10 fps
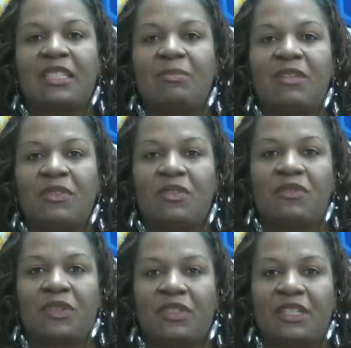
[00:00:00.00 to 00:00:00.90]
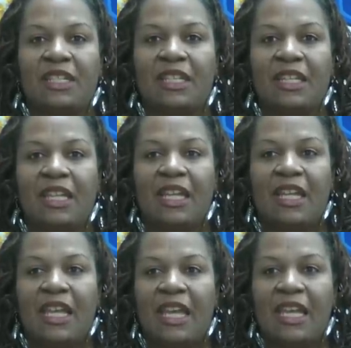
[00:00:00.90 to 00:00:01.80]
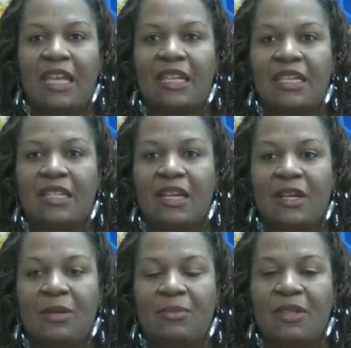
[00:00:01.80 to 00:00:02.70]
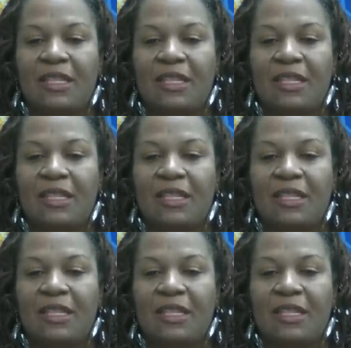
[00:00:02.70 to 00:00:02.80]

Smith University, and um,